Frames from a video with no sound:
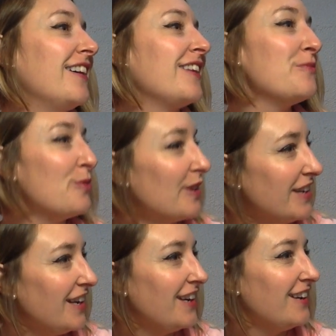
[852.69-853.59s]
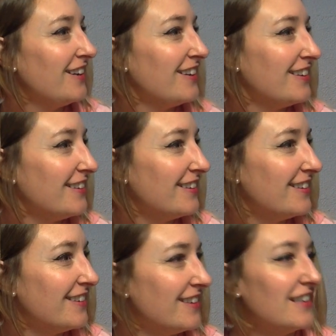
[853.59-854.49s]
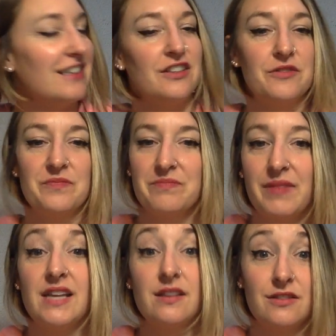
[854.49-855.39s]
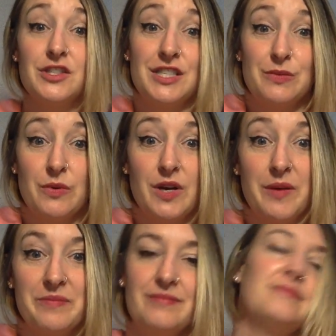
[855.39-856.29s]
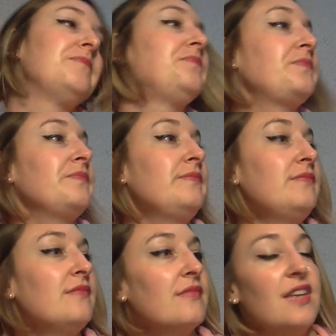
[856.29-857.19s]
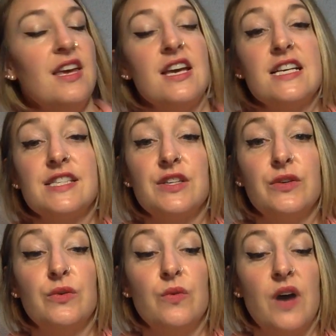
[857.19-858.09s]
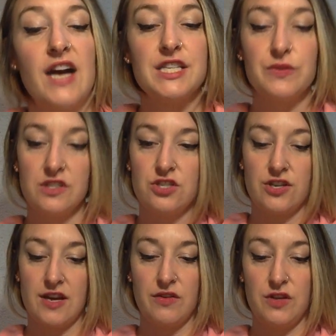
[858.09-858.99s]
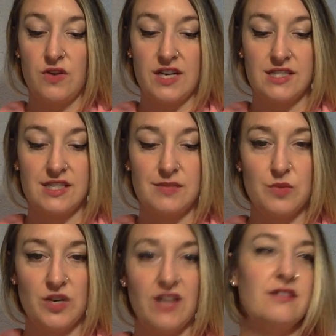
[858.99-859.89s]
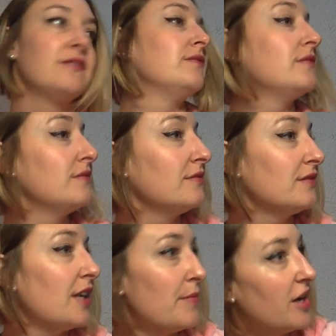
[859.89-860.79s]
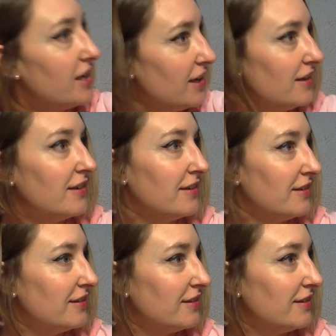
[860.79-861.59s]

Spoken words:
Good morning. My little just woke up. So I just want to share that with you guys this morning. Come on in.